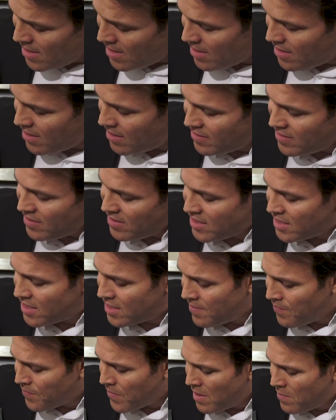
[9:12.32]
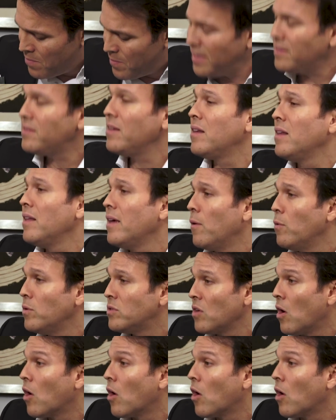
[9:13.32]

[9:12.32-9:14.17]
This is, basically I was